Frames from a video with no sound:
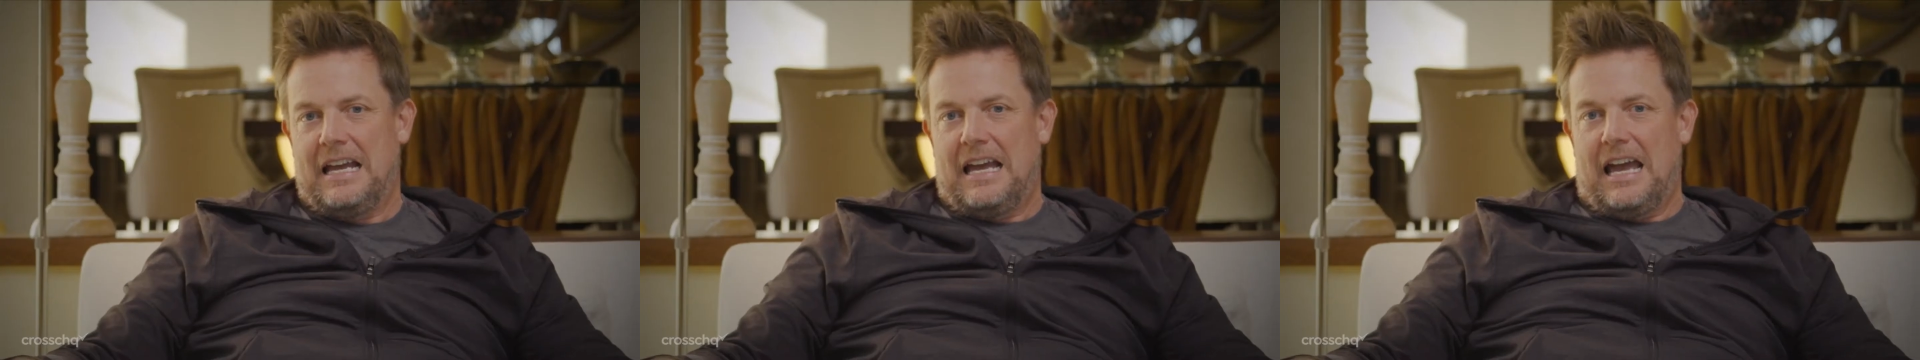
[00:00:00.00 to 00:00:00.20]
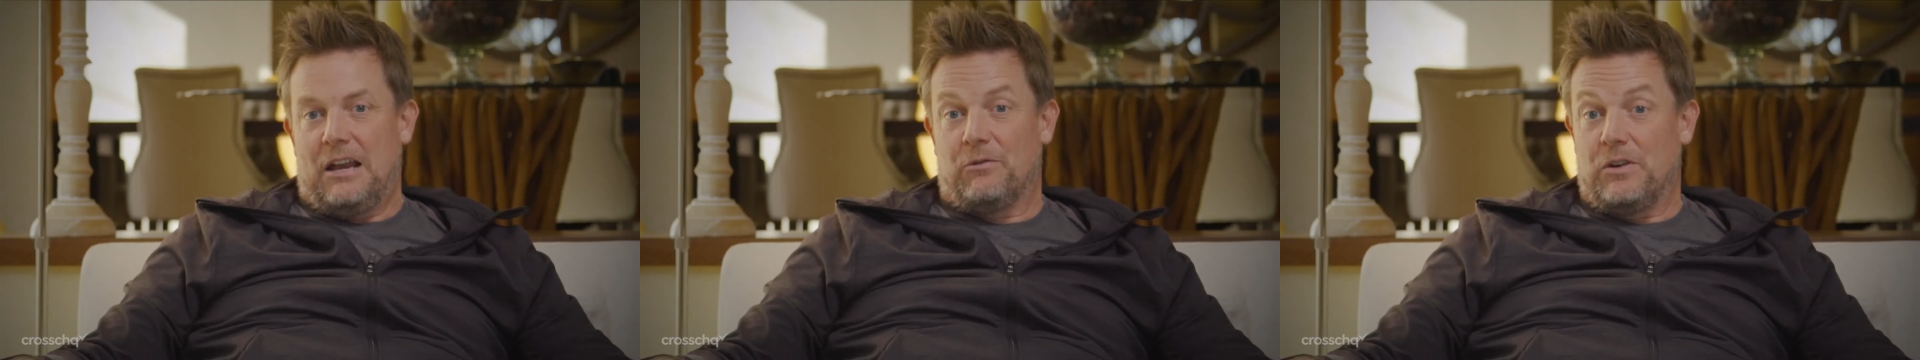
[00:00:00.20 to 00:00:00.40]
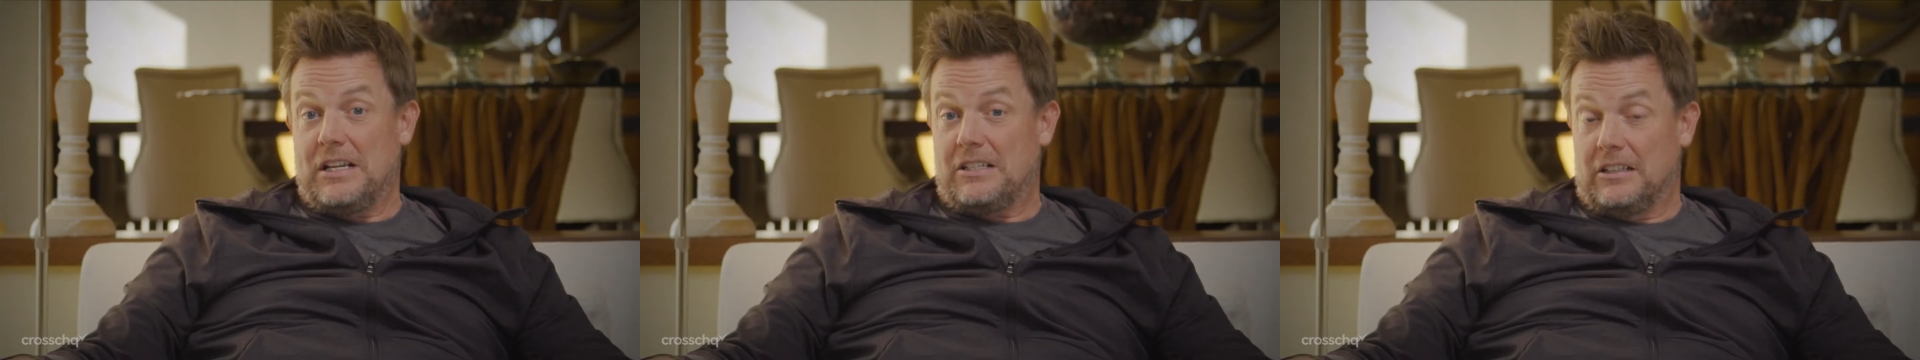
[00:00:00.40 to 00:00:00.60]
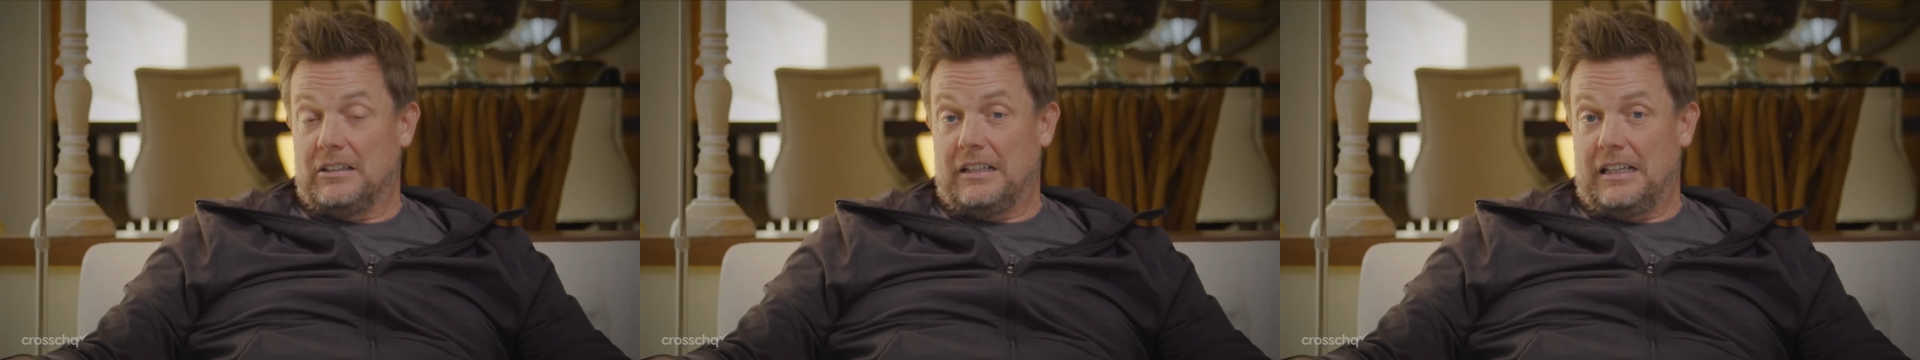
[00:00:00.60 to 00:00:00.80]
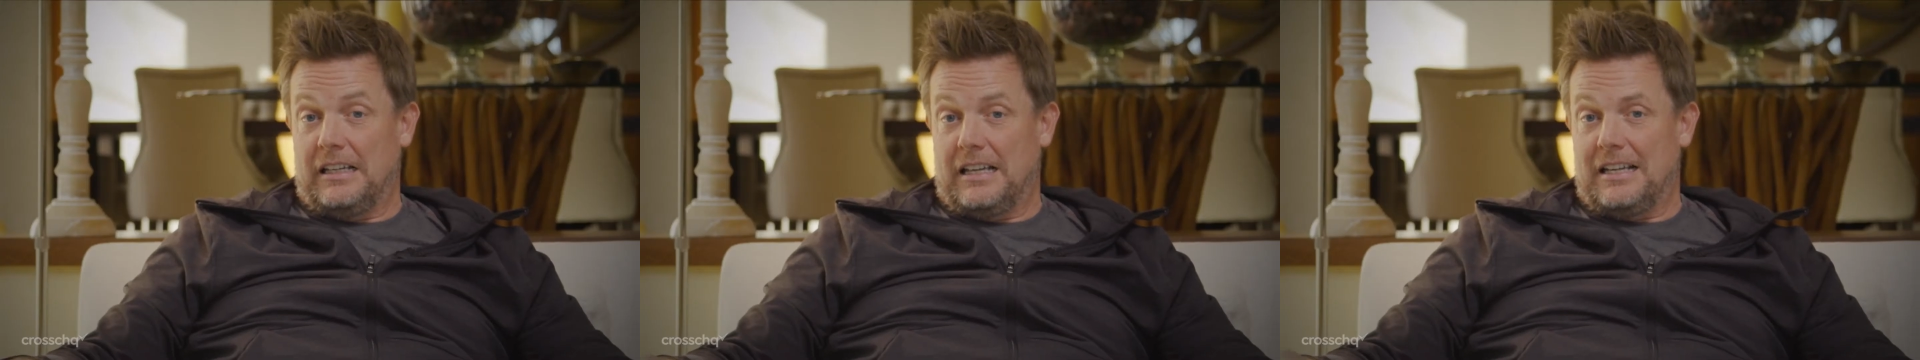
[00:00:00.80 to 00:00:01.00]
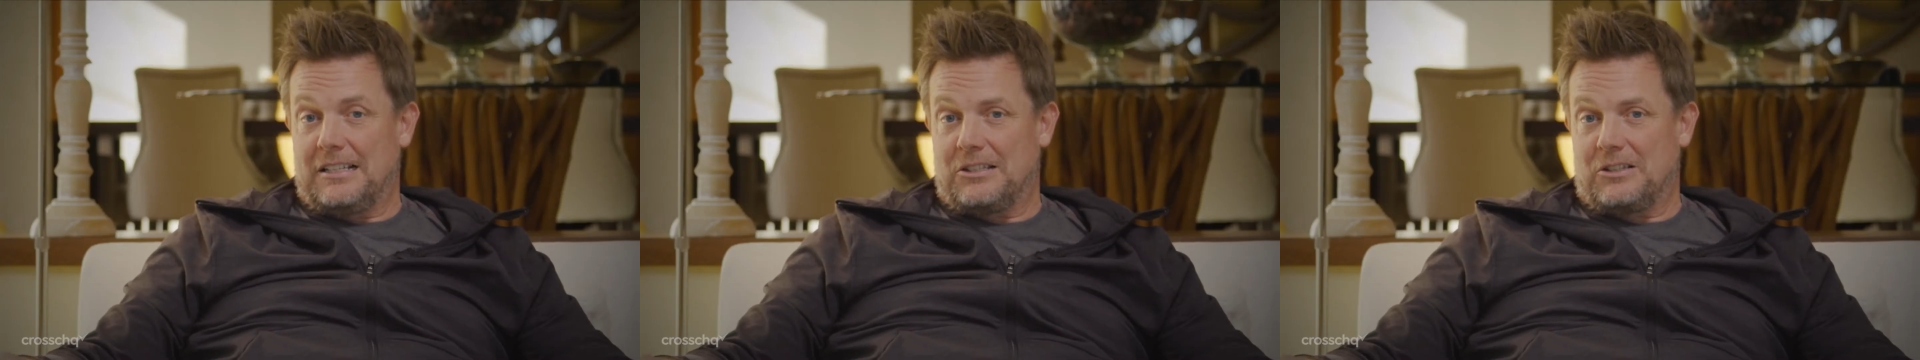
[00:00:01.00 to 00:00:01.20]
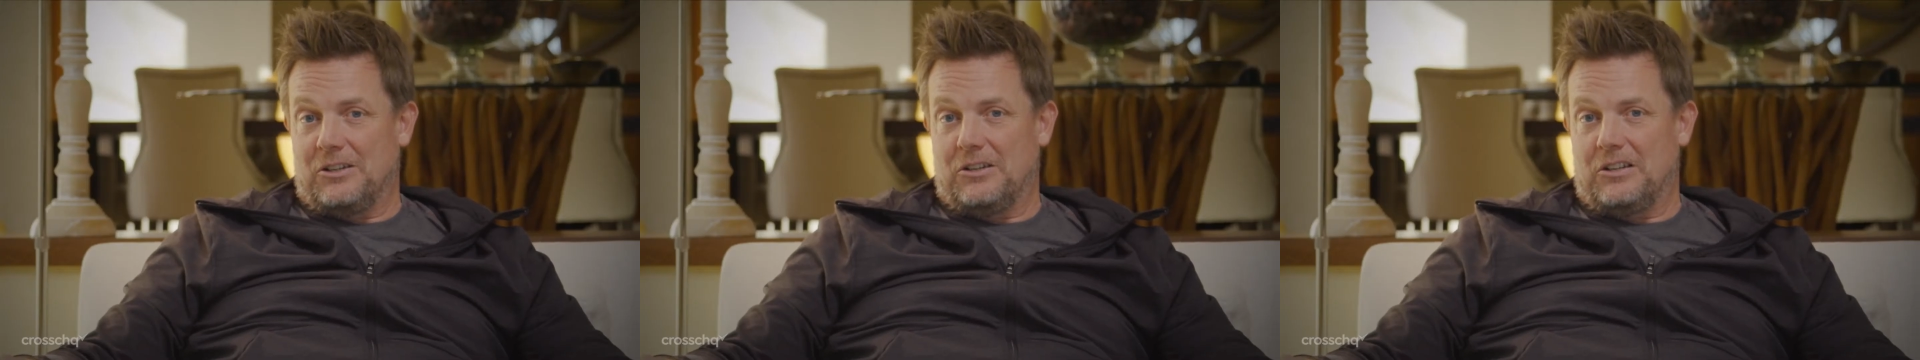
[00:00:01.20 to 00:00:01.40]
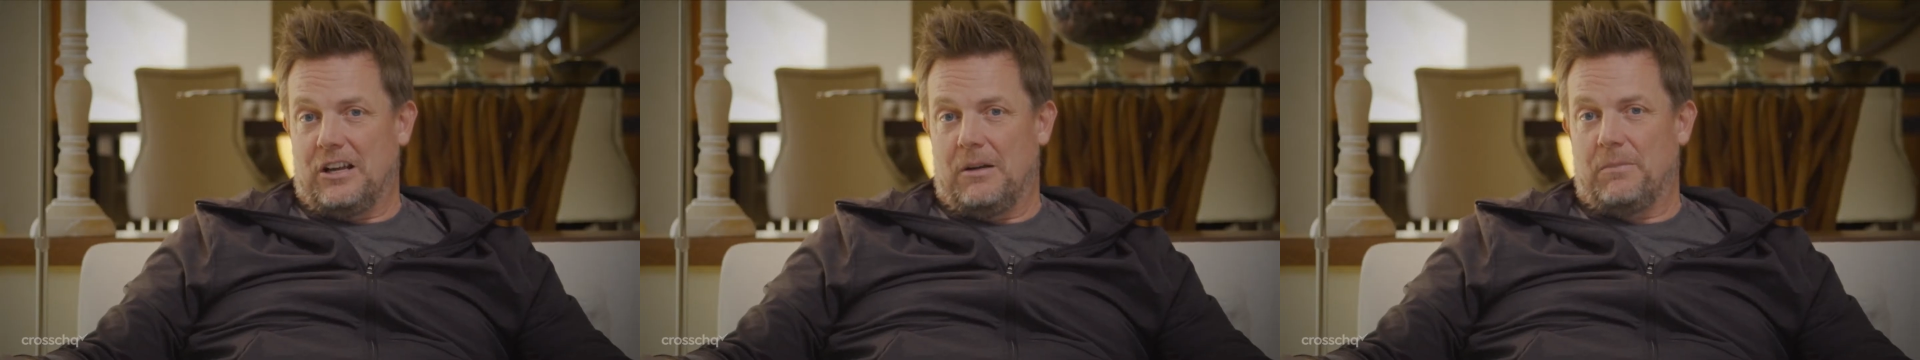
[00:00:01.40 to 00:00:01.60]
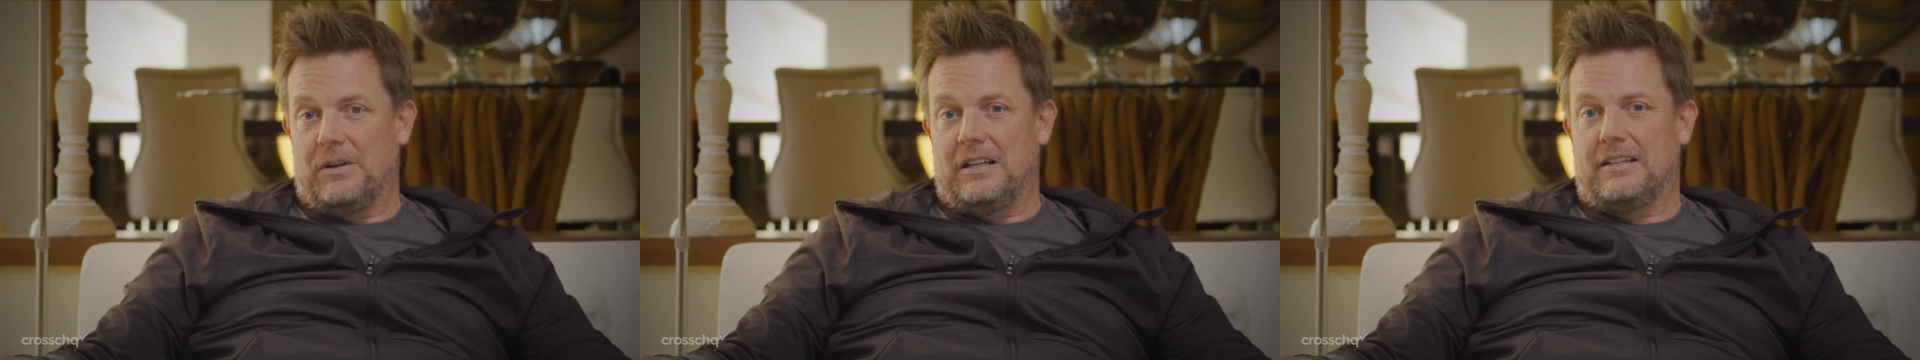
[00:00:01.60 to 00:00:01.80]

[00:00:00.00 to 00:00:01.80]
and recently his third company,